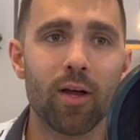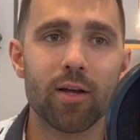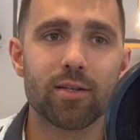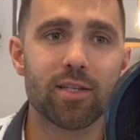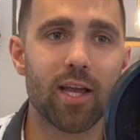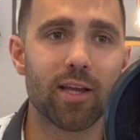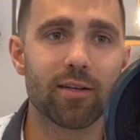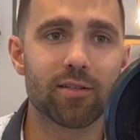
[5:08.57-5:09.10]

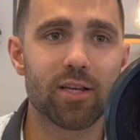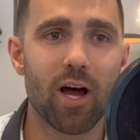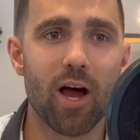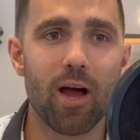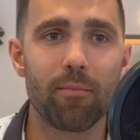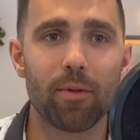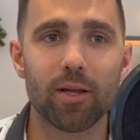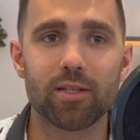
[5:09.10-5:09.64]
Taking
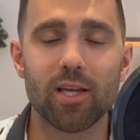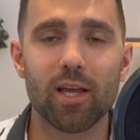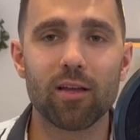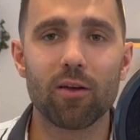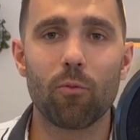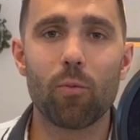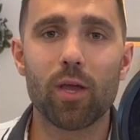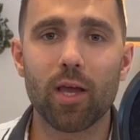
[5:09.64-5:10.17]
time, like taking
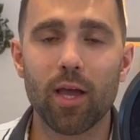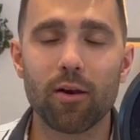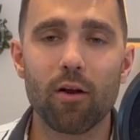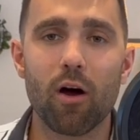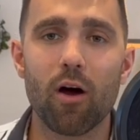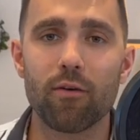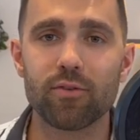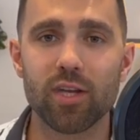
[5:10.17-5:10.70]
a weekend
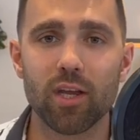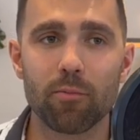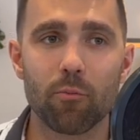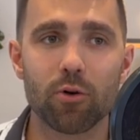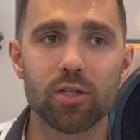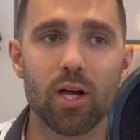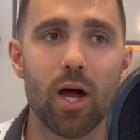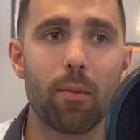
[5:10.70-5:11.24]
off, taking more
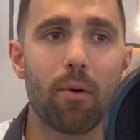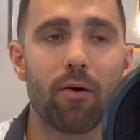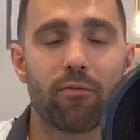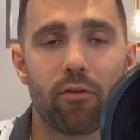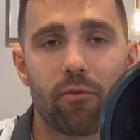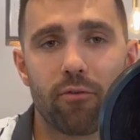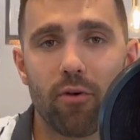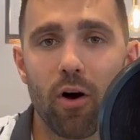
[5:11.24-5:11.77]
time off
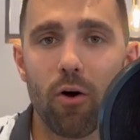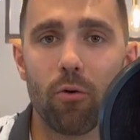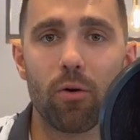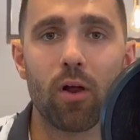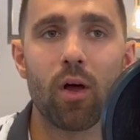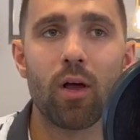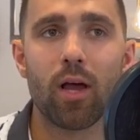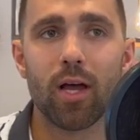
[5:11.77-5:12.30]
your phone.
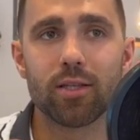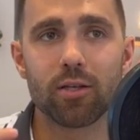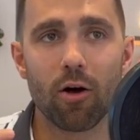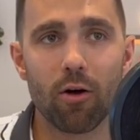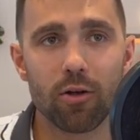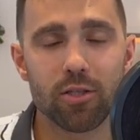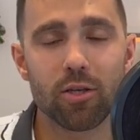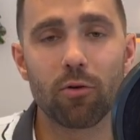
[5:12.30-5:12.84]
It's
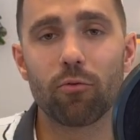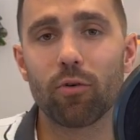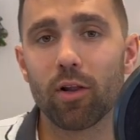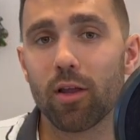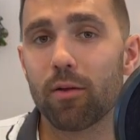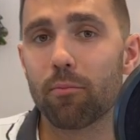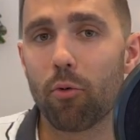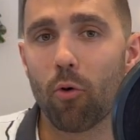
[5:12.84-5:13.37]
also
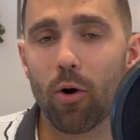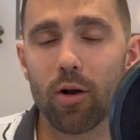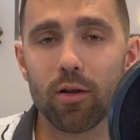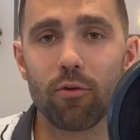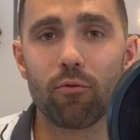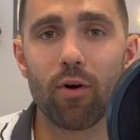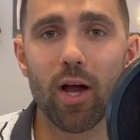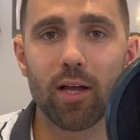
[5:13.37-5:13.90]
really important
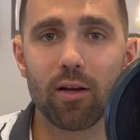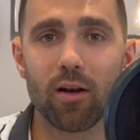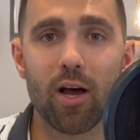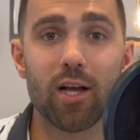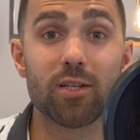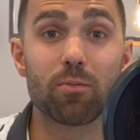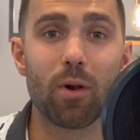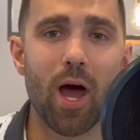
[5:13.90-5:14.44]
you
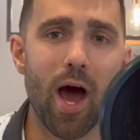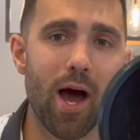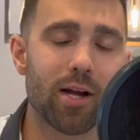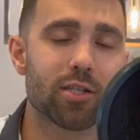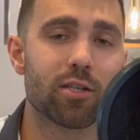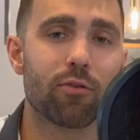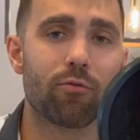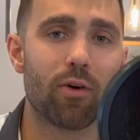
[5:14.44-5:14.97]
recognize what
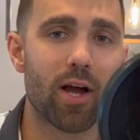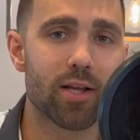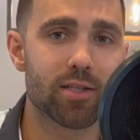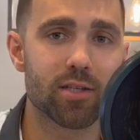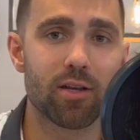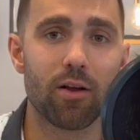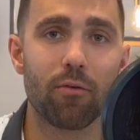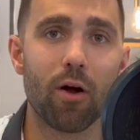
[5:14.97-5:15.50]
actually
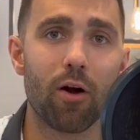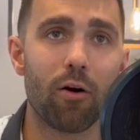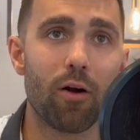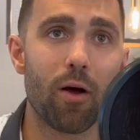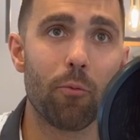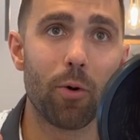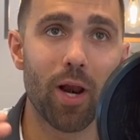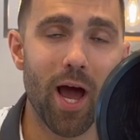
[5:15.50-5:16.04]
rest or
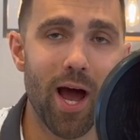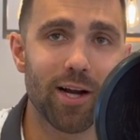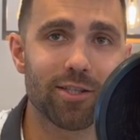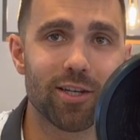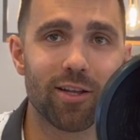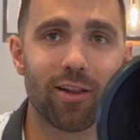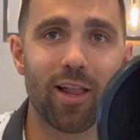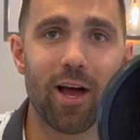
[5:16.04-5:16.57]
what
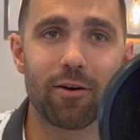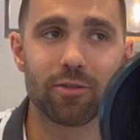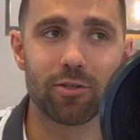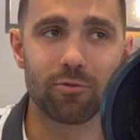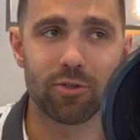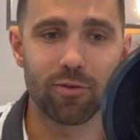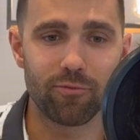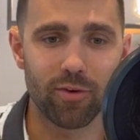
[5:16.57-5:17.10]
actually allows you
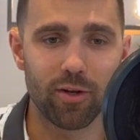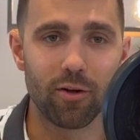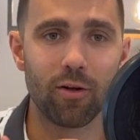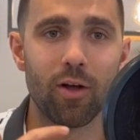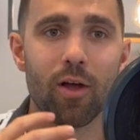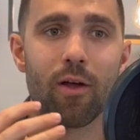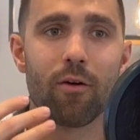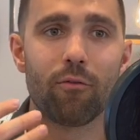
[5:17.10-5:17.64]
to feel
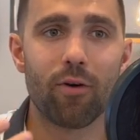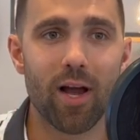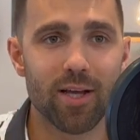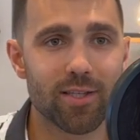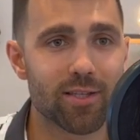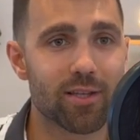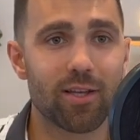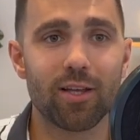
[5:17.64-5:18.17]

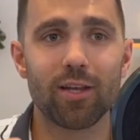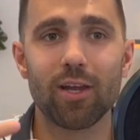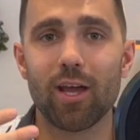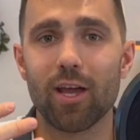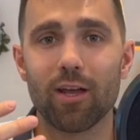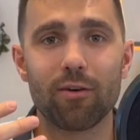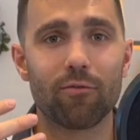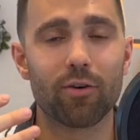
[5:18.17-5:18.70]
rested
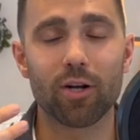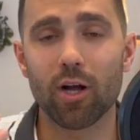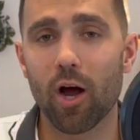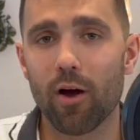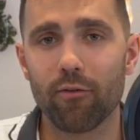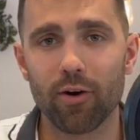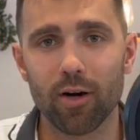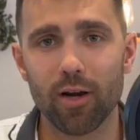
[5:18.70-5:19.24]
and
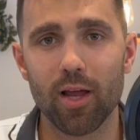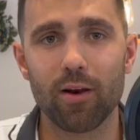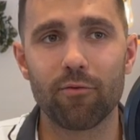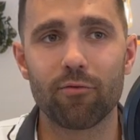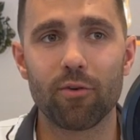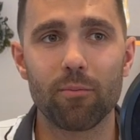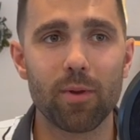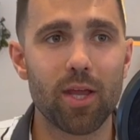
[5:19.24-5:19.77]
recovered. And
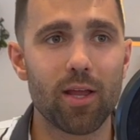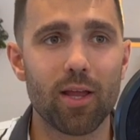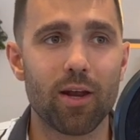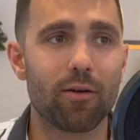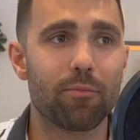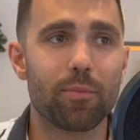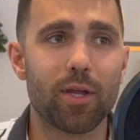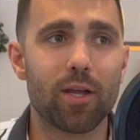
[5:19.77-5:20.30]
for me,
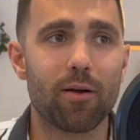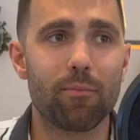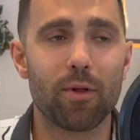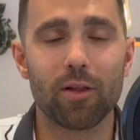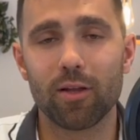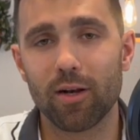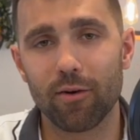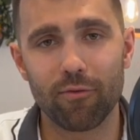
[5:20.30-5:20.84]
it'll be a
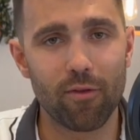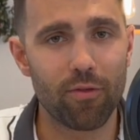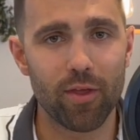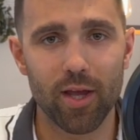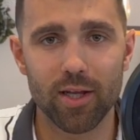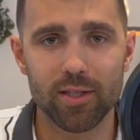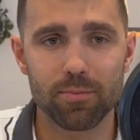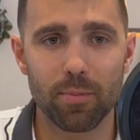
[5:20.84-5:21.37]
million different
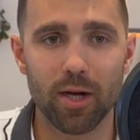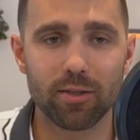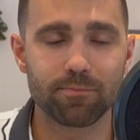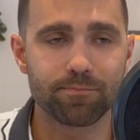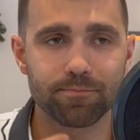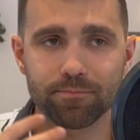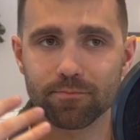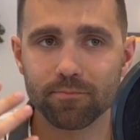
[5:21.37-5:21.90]
things, but
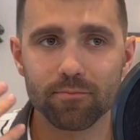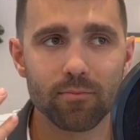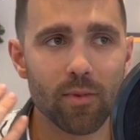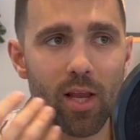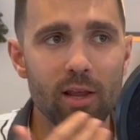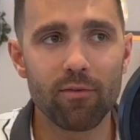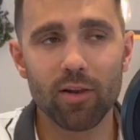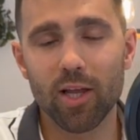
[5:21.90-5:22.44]

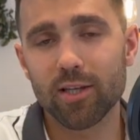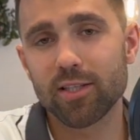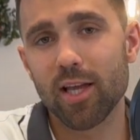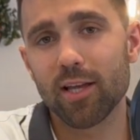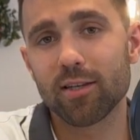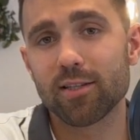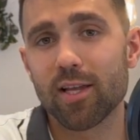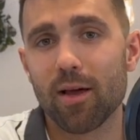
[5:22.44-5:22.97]
even like
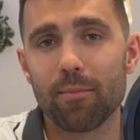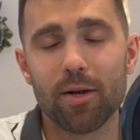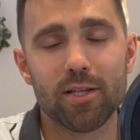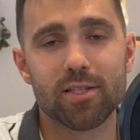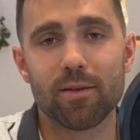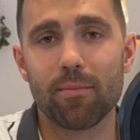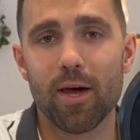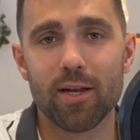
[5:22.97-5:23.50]
taking 10 minutes
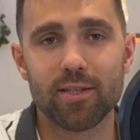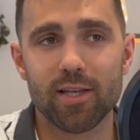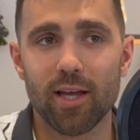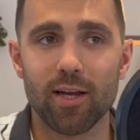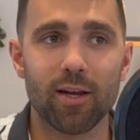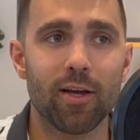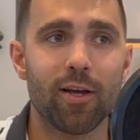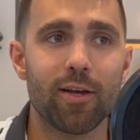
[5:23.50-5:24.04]
to
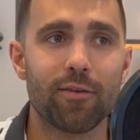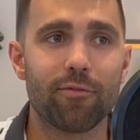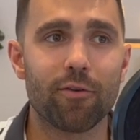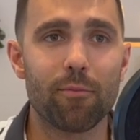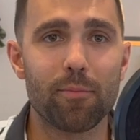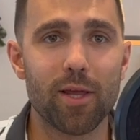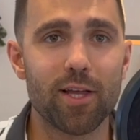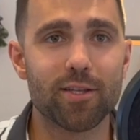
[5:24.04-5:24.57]
meditate for
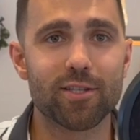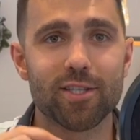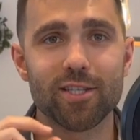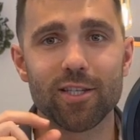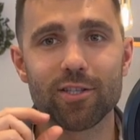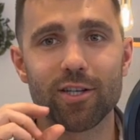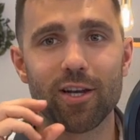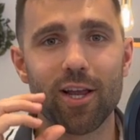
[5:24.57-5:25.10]
me is just
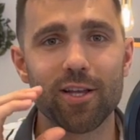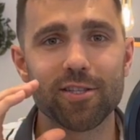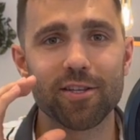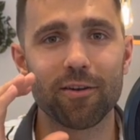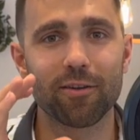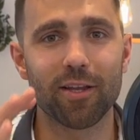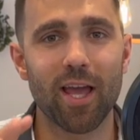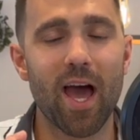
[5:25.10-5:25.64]
such a nice
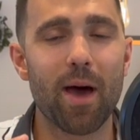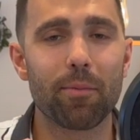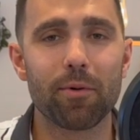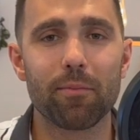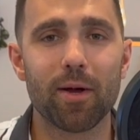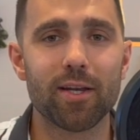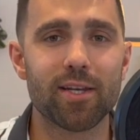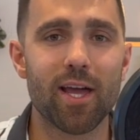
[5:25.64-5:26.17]
little gap in
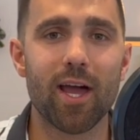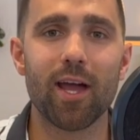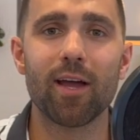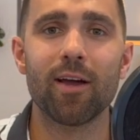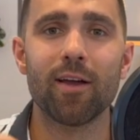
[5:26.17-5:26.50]
my day.